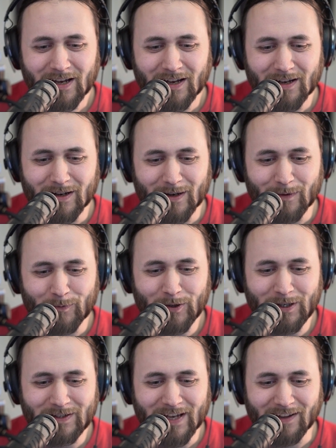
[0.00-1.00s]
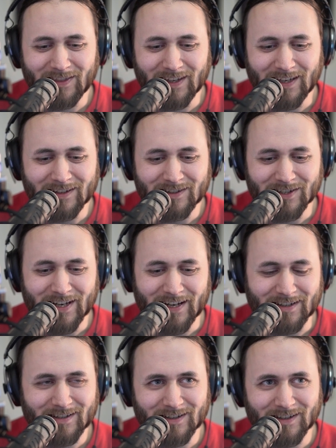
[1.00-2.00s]
predate the
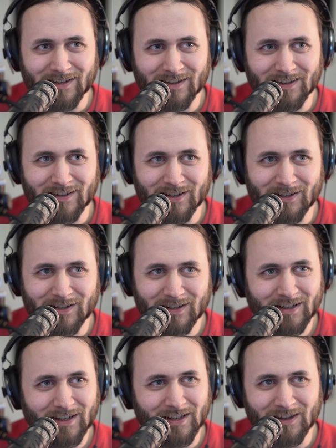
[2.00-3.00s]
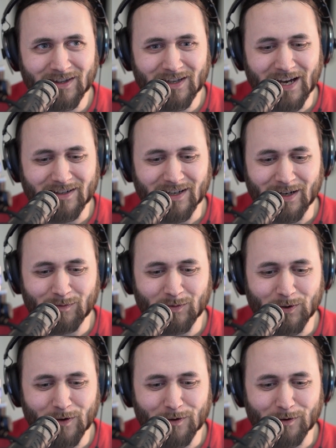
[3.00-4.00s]
internet in that I'm
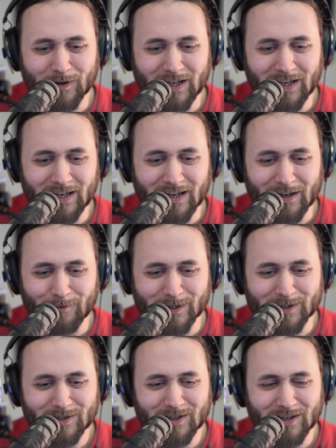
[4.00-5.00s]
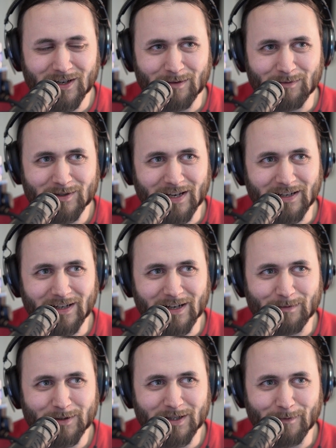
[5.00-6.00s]
doing 3D. I was setting
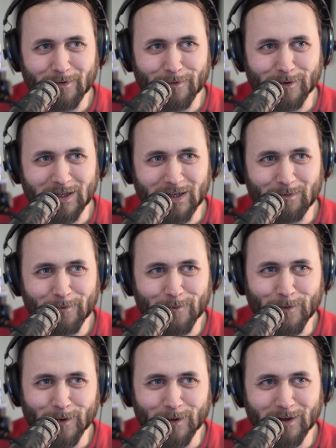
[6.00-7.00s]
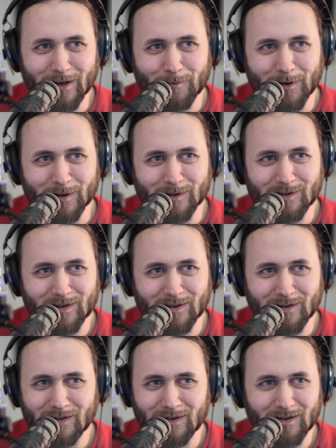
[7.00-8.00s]
up Cinema4D before there was
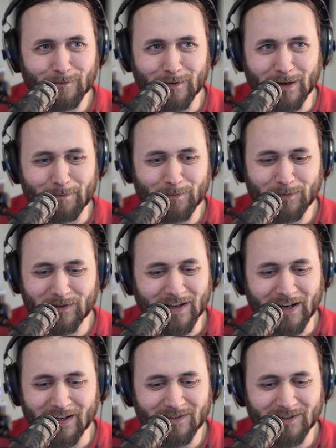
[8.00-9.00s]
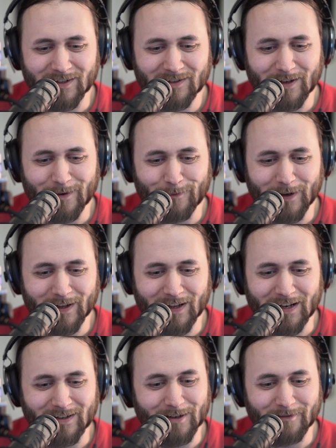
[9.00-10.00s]
websites and stuff like
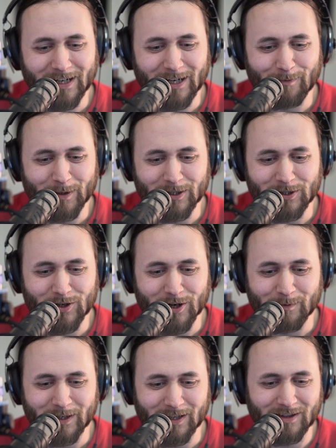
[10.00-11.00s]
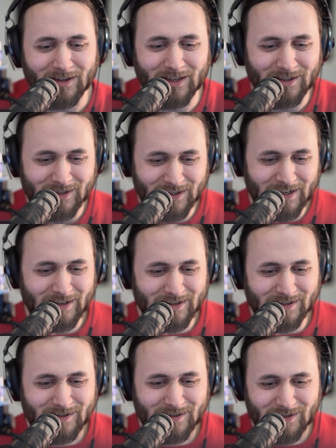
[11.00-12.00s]
that available in Germany. The internet
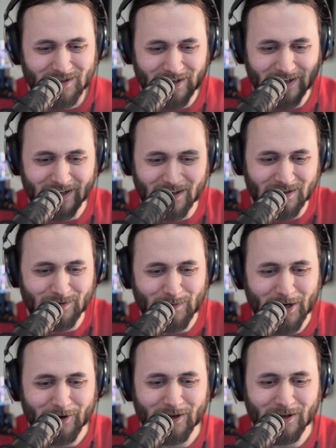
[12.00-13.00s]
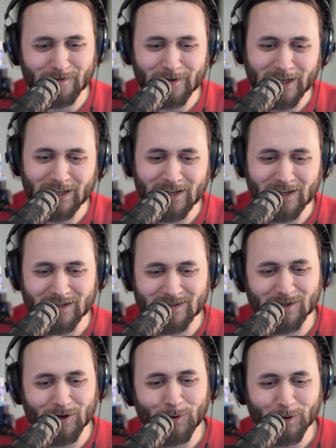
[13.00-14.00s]
is like an American way
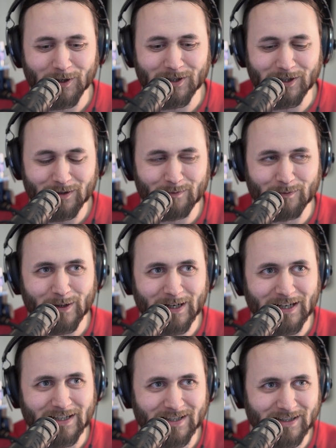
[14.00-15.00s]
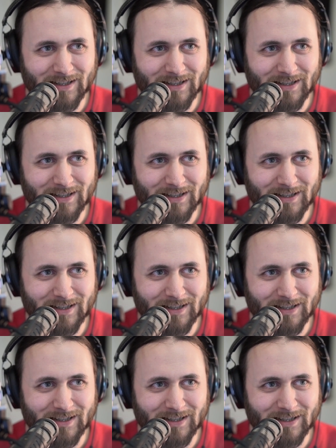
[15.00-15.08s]
that's older, but